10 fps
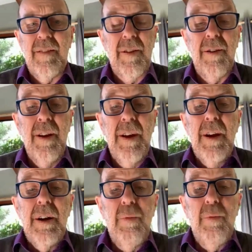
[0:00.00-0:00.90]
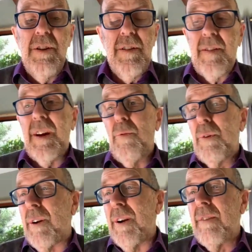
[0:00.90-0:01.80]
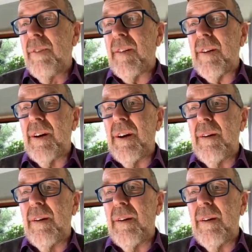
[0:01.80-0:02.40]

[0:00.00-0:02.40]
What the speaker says: And so, no, we should stay well clear of it.